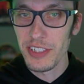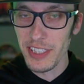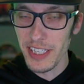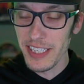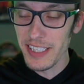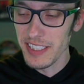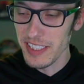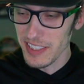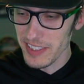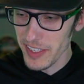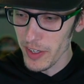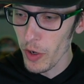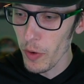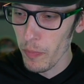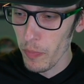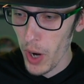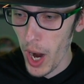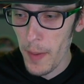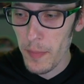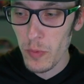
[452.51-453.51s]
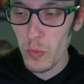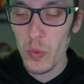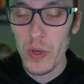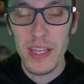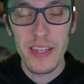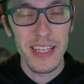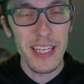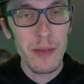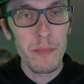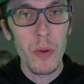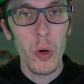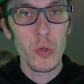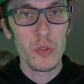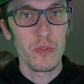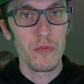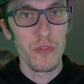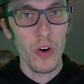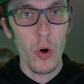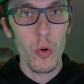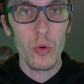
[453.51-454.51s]
is still probably the most
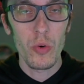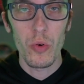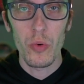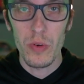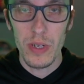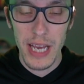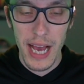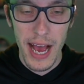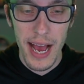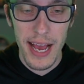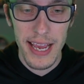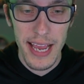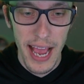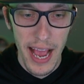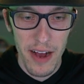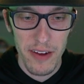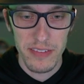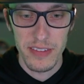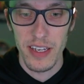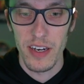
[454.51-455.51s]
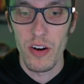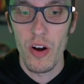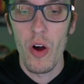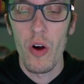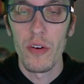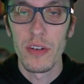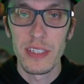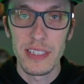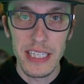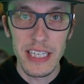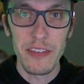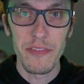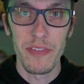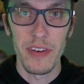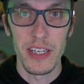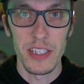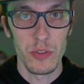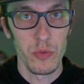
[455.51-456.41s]
vocal guy out there on defense,